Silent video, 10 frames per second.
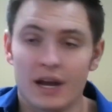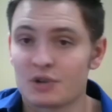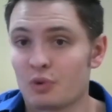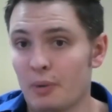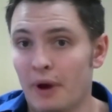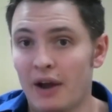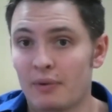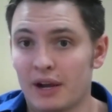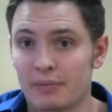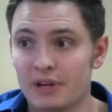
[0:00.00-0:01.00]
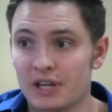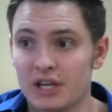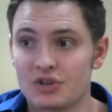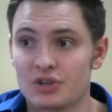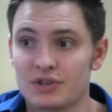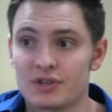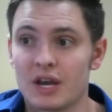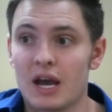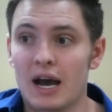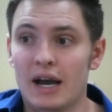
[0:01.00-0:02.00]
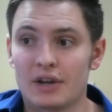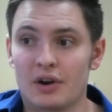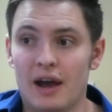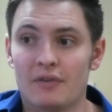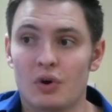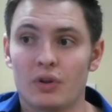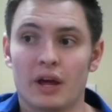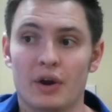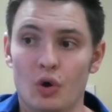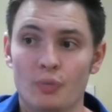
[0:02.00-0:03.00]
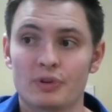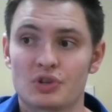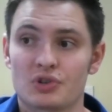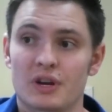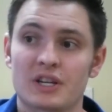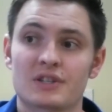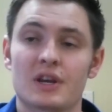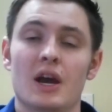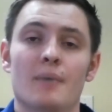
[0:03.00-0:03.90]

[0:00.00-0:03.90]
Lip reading: That's one of my recommendations. You don't have a whole lot of open strings,